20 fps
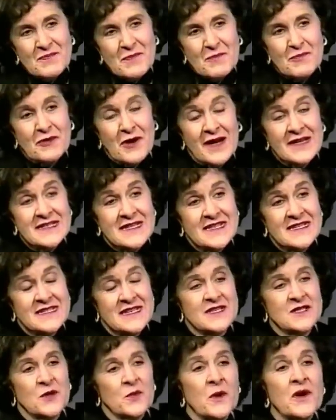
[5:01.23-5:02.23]

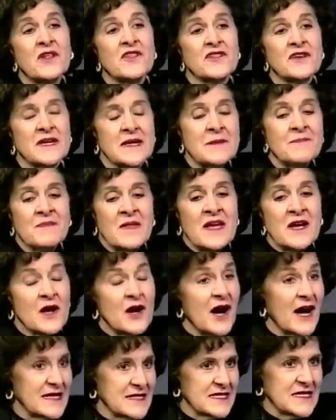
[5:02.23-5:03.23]
processes, or one of the
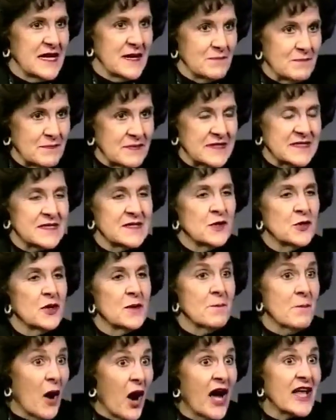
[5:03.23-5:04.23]
concepts or
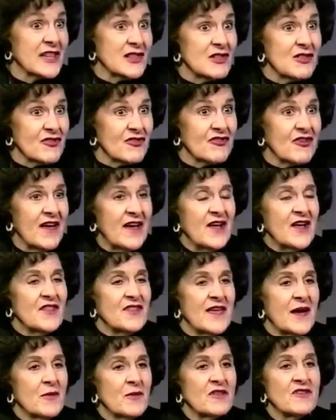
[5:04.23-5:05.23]
models
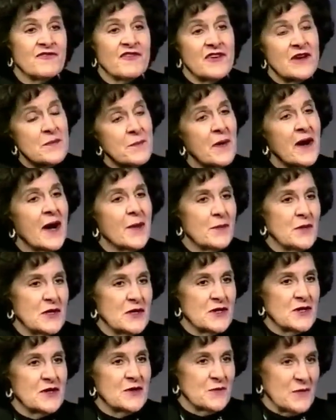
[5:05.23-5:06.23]
that was very
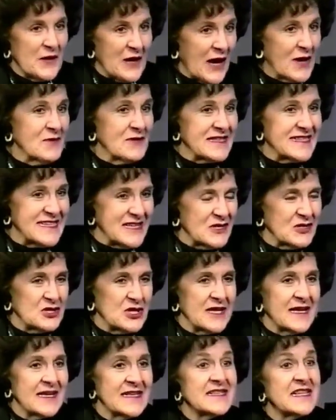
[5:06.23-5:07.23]
popular when I was
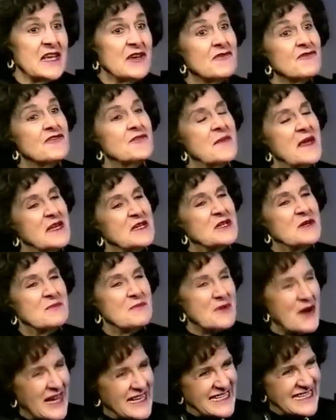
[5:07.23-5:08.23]
teaching is the information
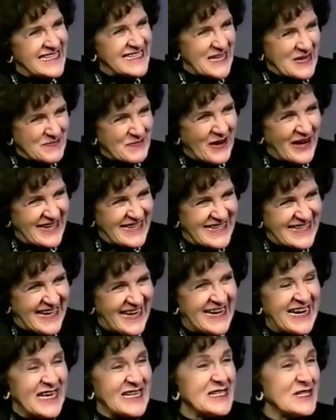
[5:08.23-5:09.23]
processing model.
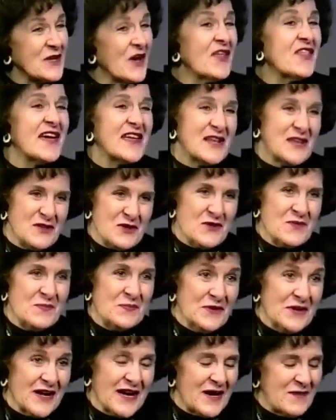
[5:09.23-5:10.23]
And right. I saw that in your
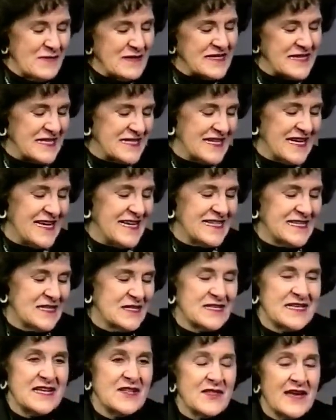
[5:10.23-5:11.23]
book. I was mm-hmm. excited to
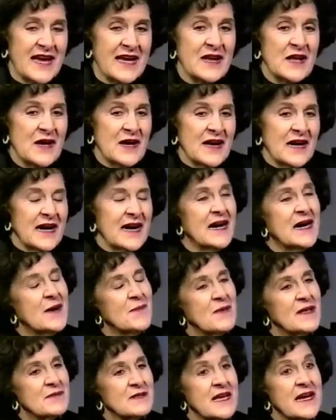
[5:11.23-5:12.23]
see that.
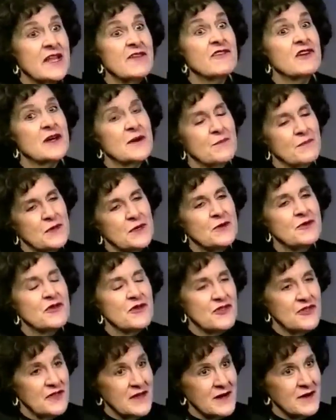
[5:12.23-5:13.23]
Um, it's kind of a computer
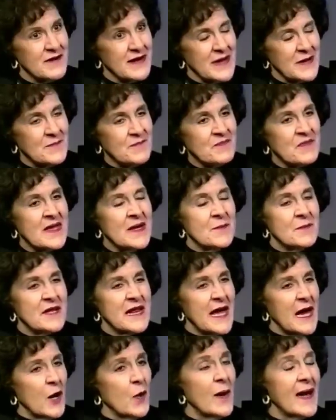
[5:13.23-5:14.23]
theory.
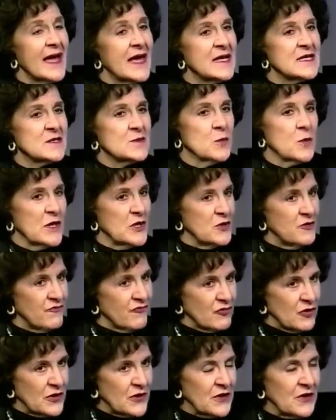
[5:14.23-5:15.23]
But how has what
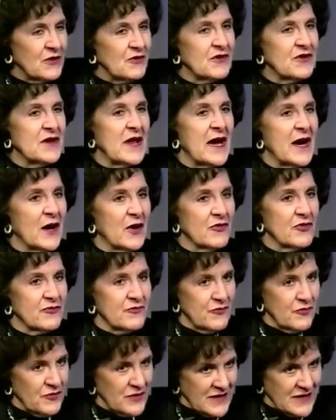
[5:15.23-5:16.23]
you've learned now
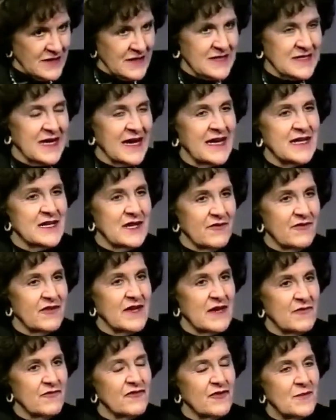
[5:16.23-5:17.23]
through the
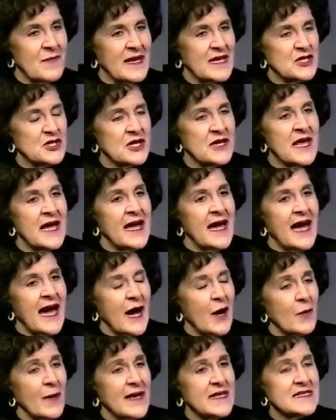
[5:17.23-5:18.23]
scientific information,
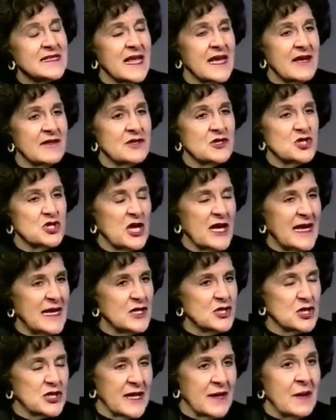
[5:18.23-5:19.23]
how has that
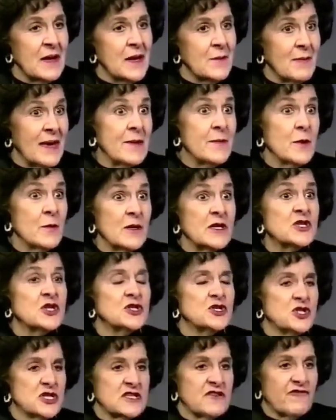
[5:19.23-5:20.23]
changed it? Maybe we
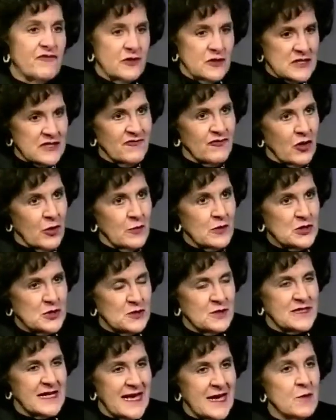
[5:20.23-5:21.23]
should just, first of all, would
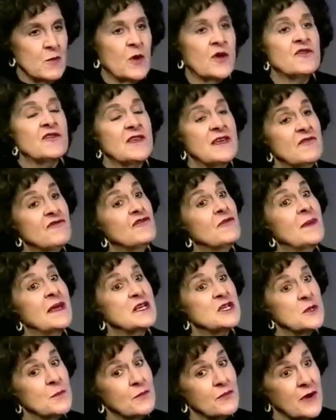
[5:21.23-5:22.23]
you say what the
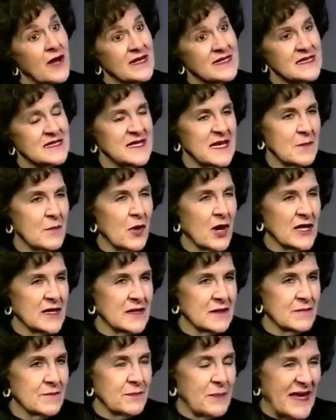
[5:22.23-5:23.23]
information processing
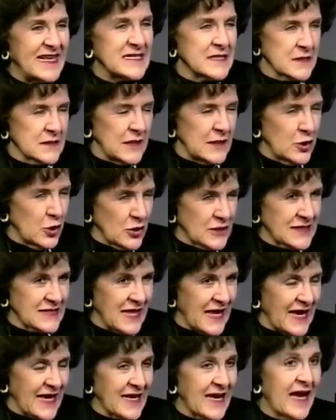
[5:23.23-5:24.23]
model basically looks
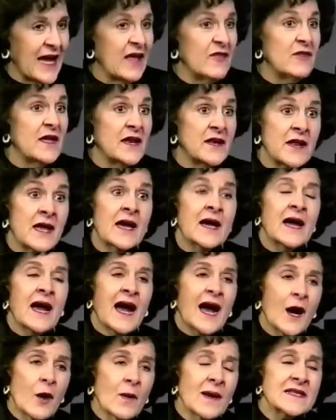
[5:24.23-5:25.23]
like, and then
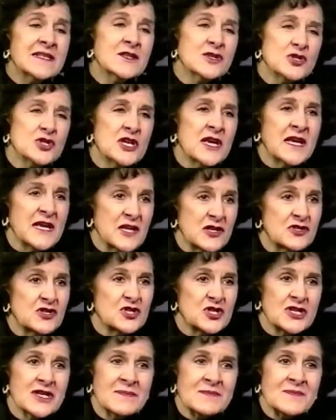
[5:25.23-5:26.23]
how has it
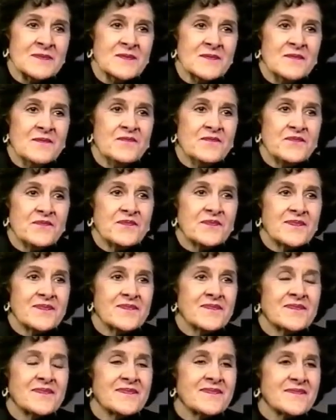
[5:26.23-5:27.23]
changed? Sure.
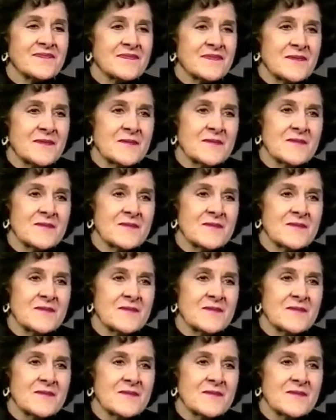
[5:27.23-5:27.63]
Uh, the information